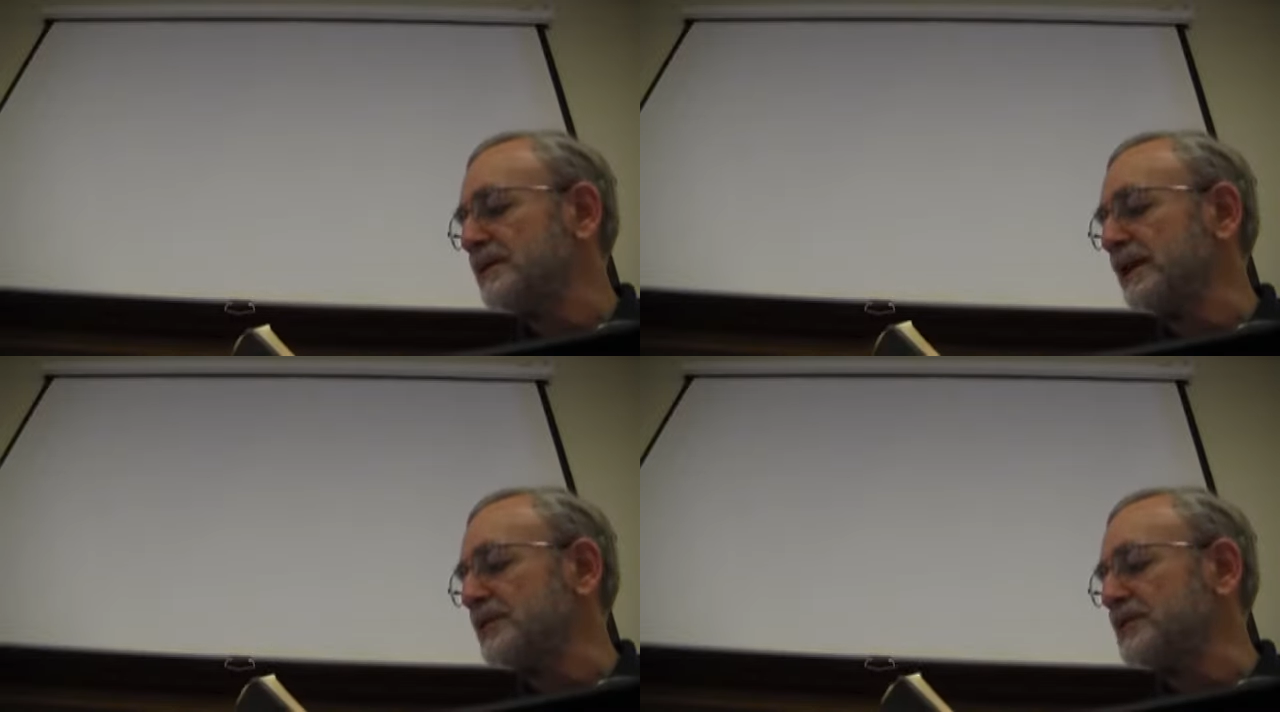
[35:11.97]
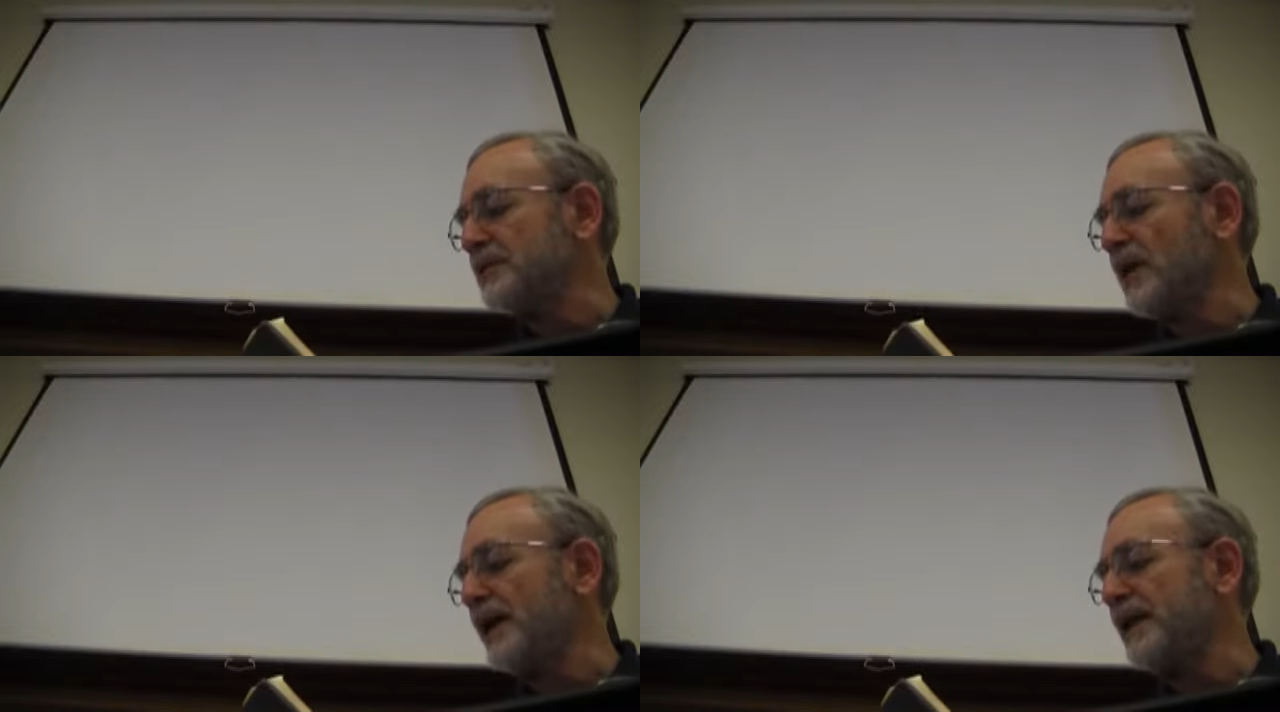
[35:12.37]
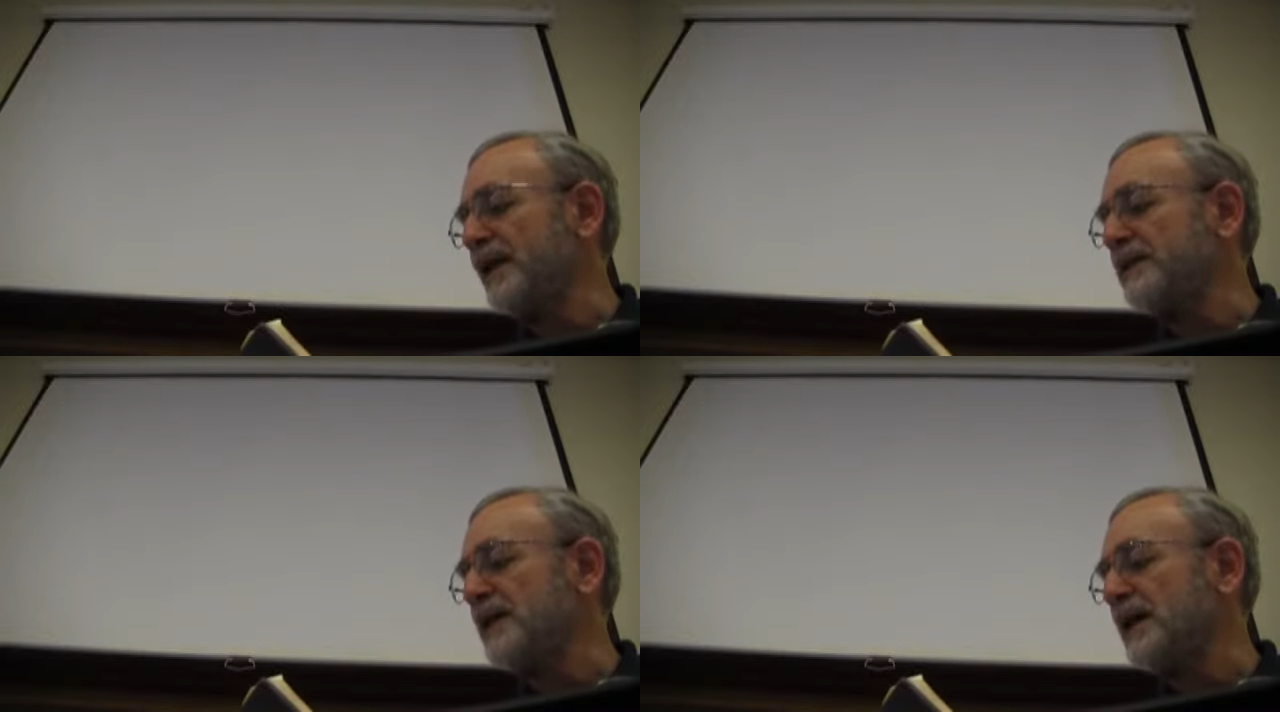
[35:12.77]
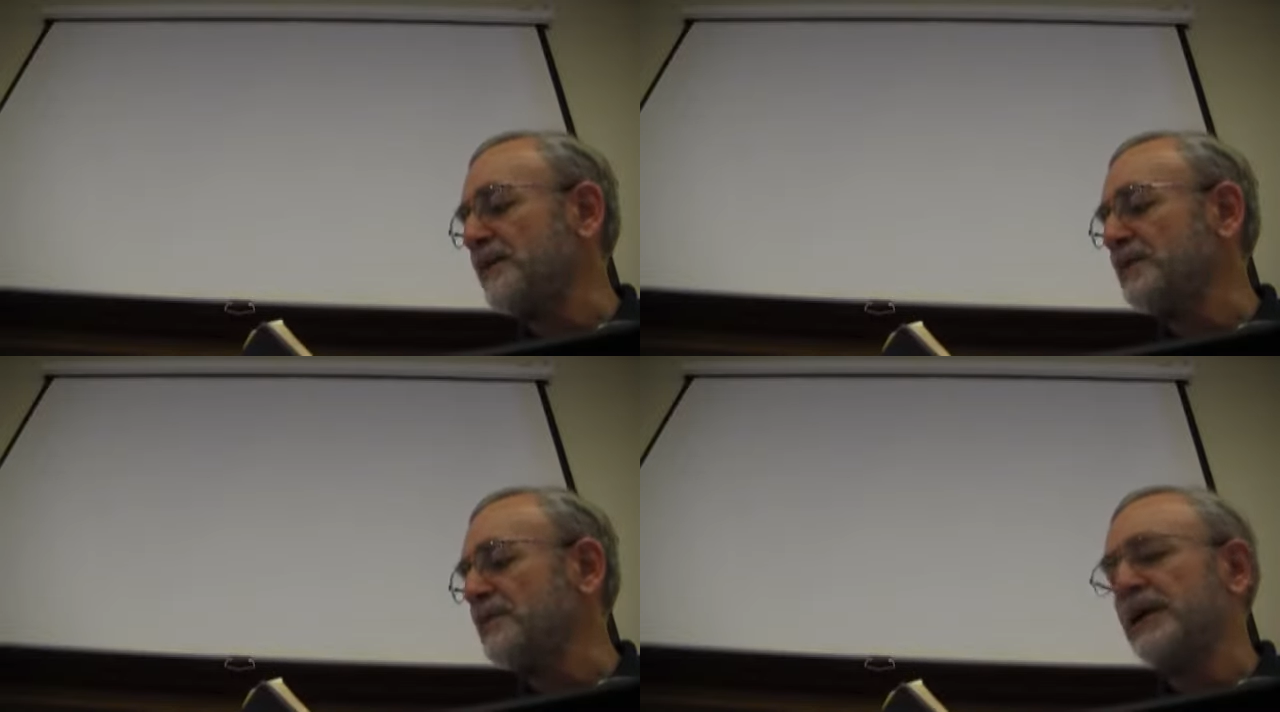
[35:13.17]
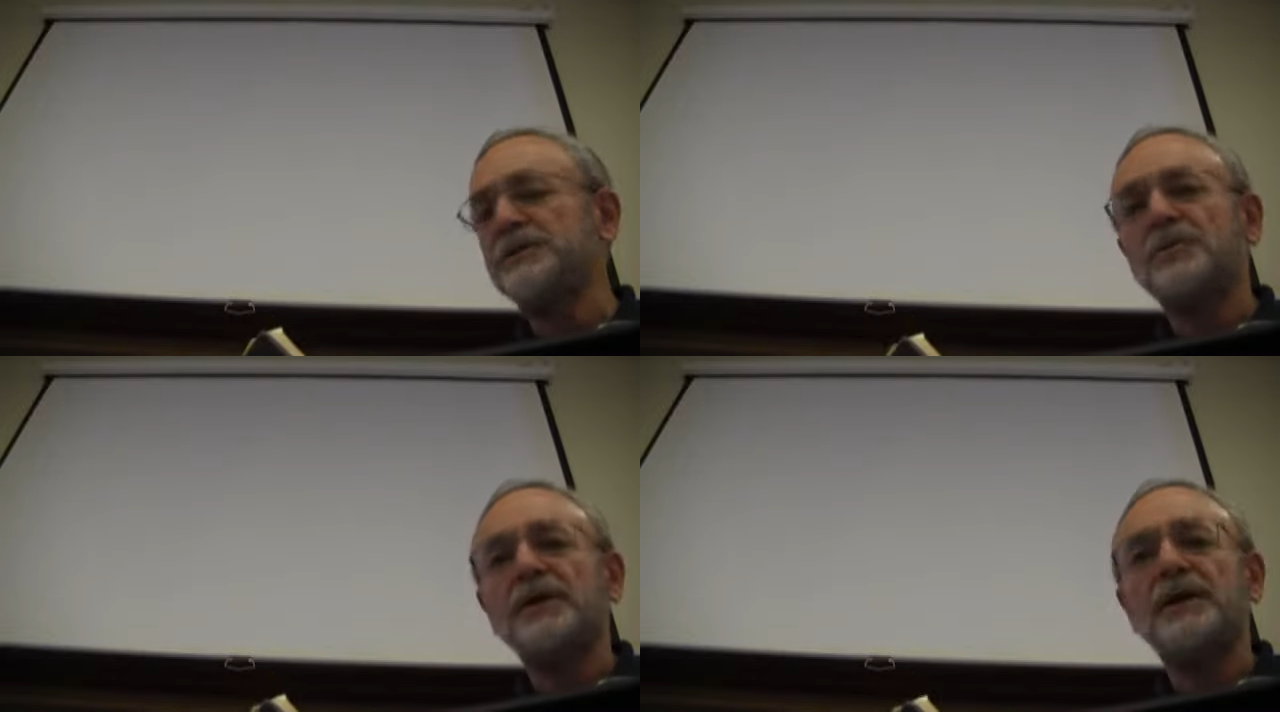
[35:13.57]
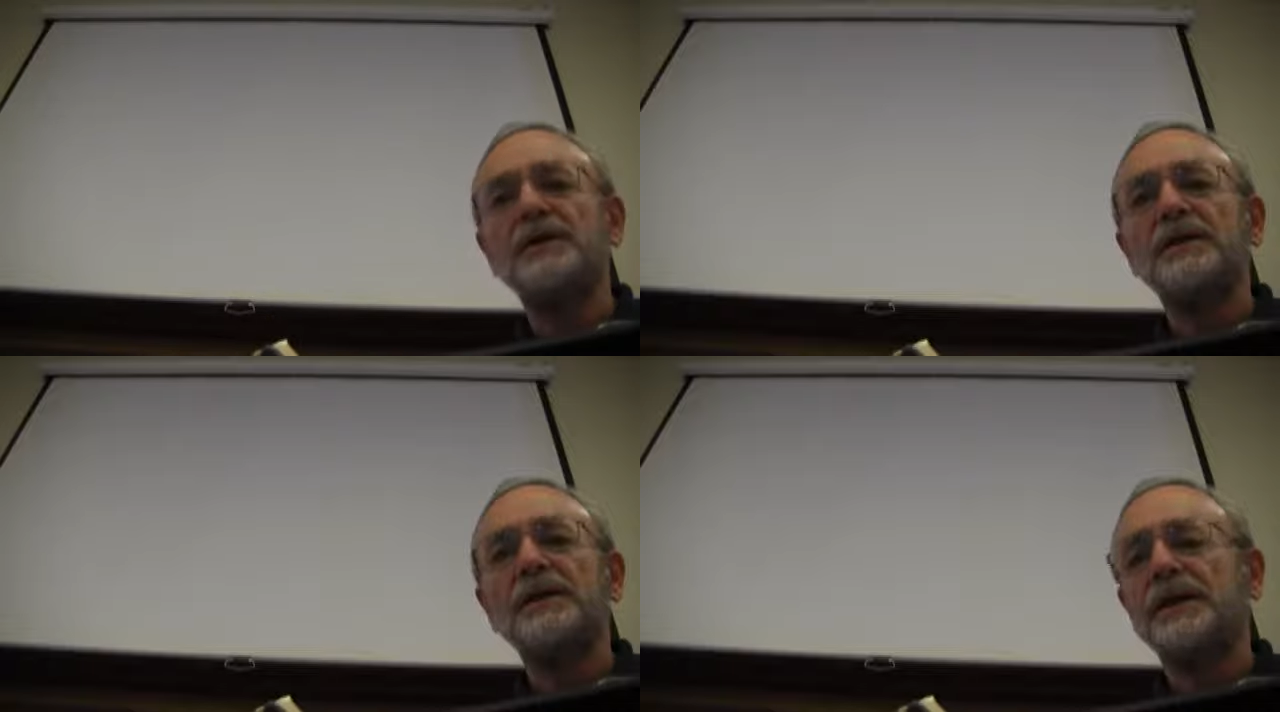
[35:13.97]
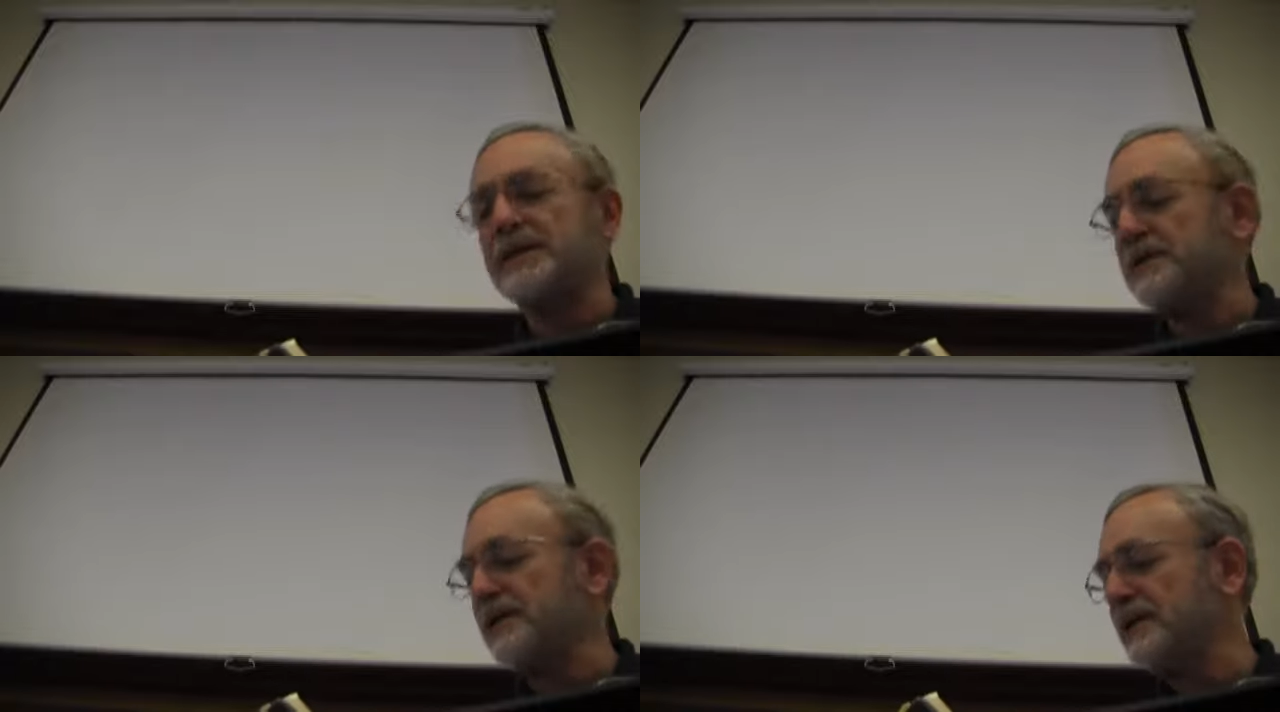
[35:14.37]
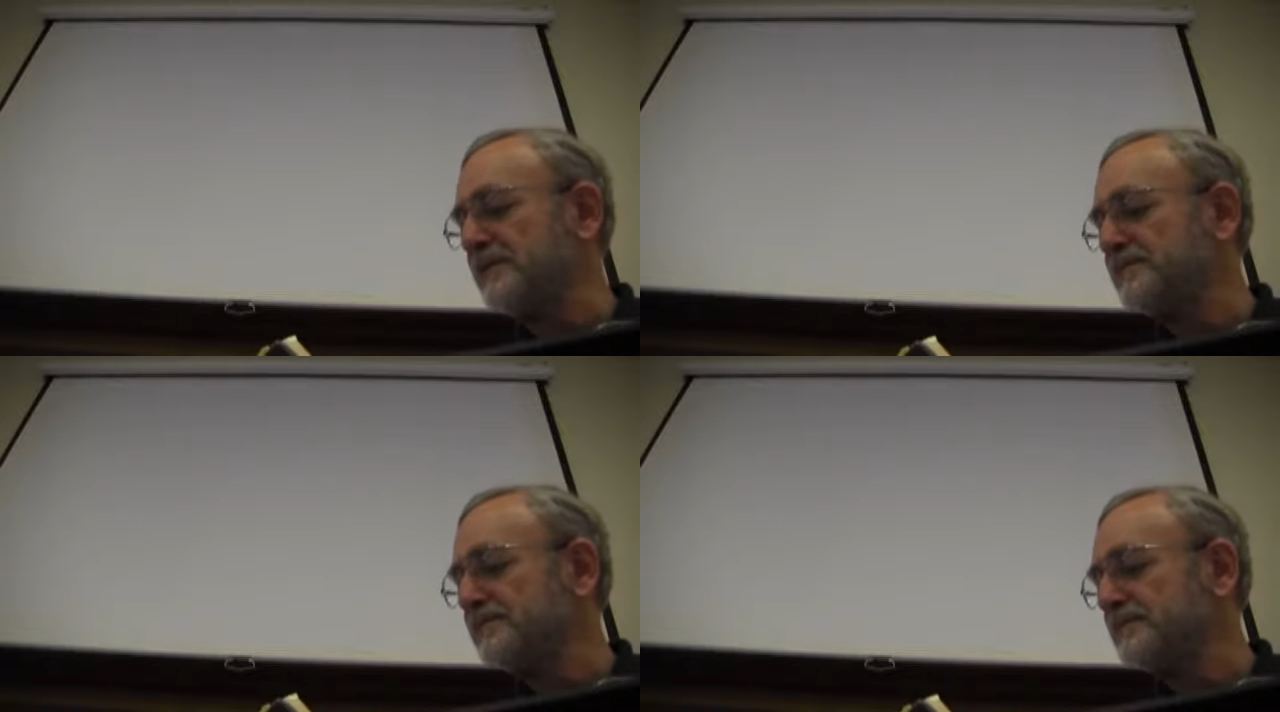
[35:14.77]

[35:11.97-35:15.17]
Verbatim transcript: That's the right-hand column on page 119.